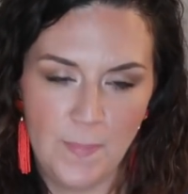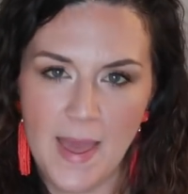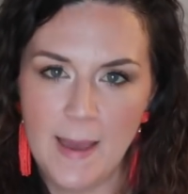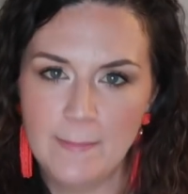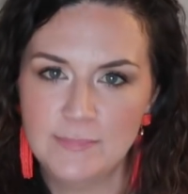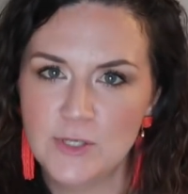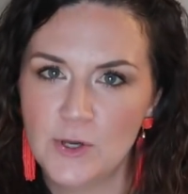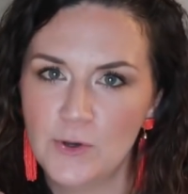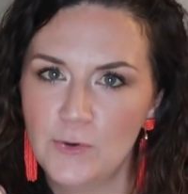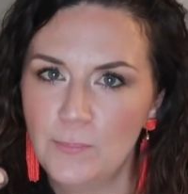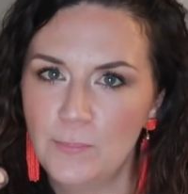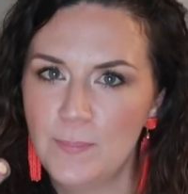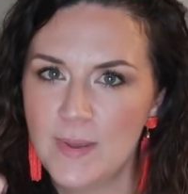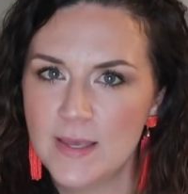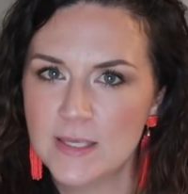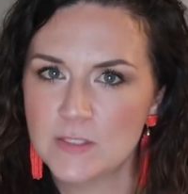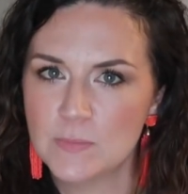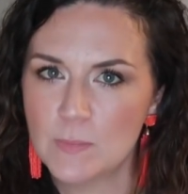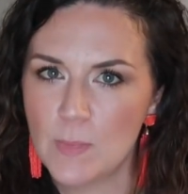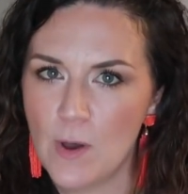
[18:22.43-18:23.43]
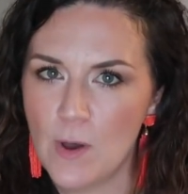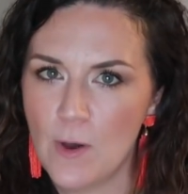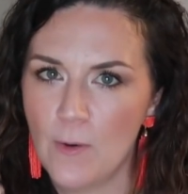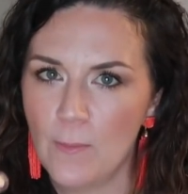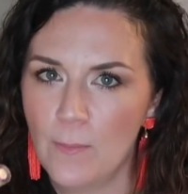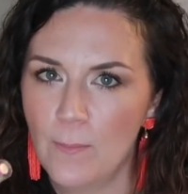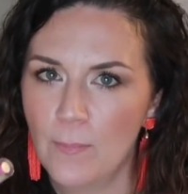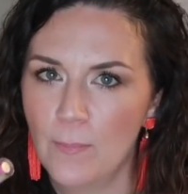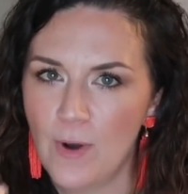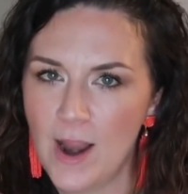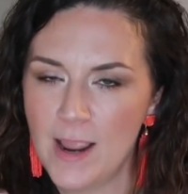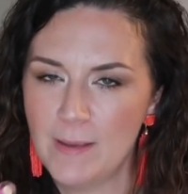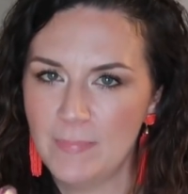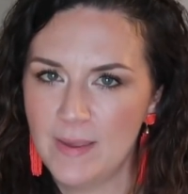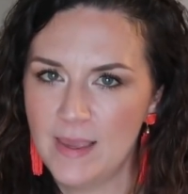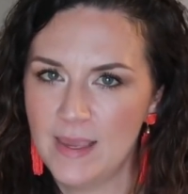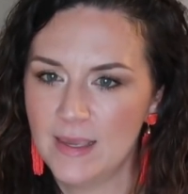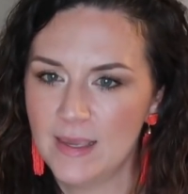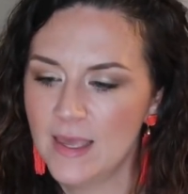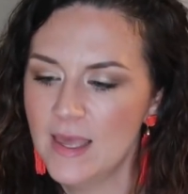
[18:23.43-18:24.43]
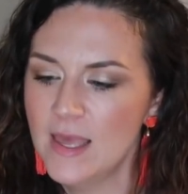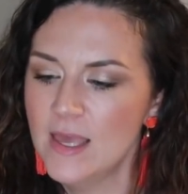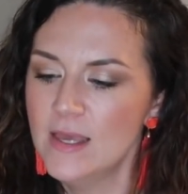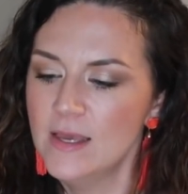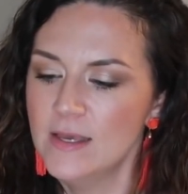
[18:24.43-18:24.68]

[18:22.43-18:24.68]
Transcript: Pepto-Bismol bright pink.